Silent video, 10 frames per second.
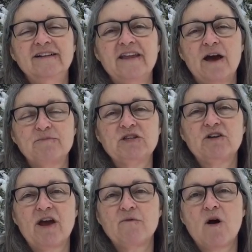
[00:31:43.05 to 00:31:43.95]

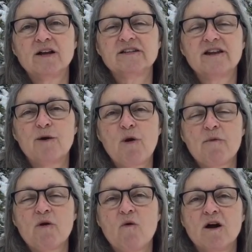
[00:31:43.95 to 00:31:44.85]
episode I watched, and I'll
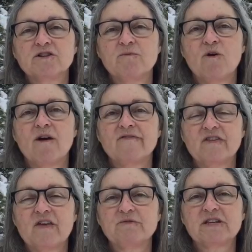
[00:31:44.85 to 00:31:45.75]
probably watch more. I
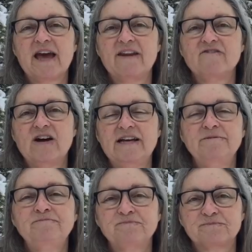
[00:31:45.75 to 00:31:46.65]
thought that was kind of
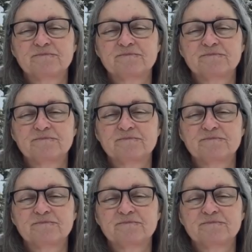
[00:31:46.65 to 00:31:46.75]
fun,